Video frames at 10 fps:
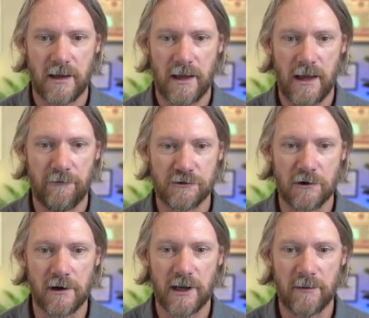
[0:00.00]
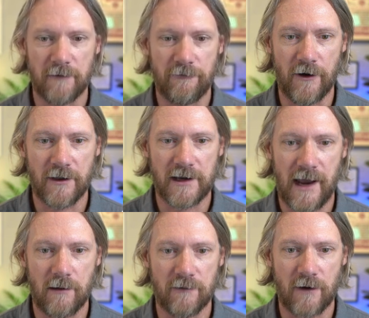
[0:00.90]
If we scroll a little bit further
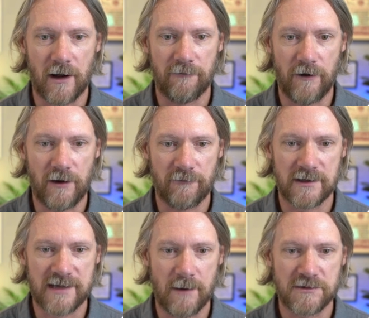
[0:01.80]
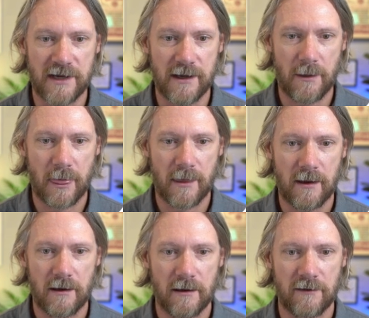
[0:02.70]
down, we've got a few different tabs here.
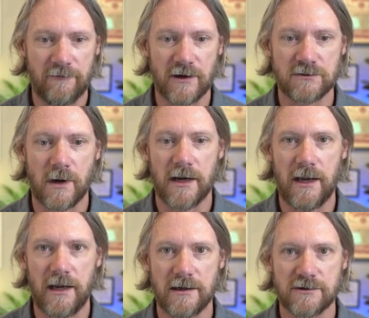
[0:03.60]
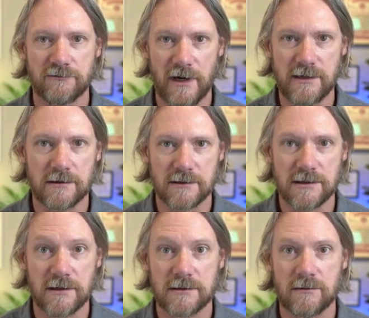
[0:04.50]
The first one is
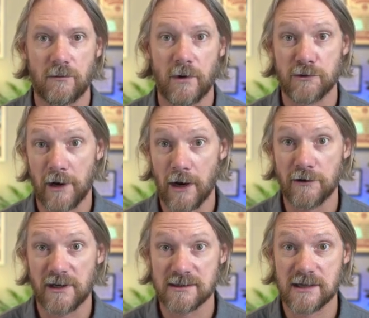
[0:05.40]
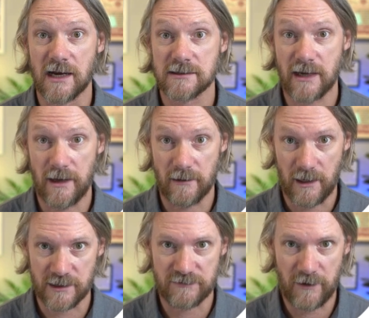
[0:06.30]
resources, which we're going to discuss in the
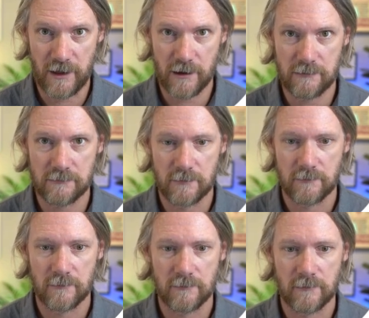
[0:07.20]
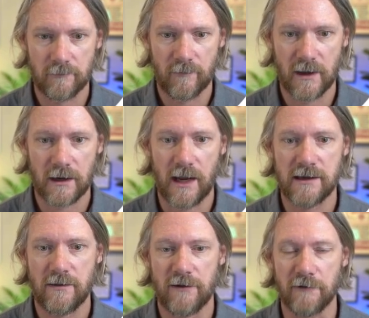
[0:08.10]
next video. Okay,
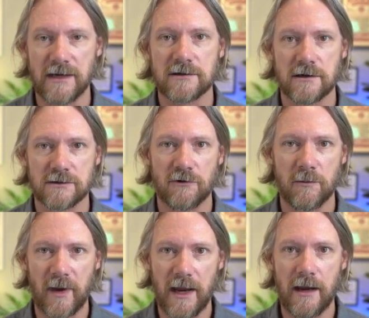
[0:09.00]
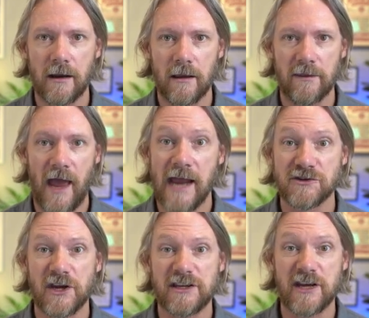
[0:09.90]
the resource will be the
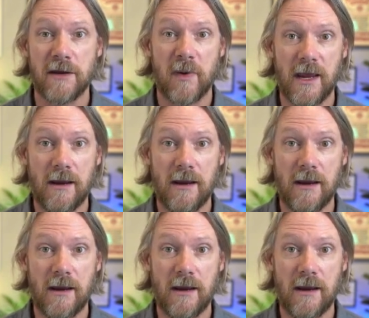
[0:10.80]
HTTP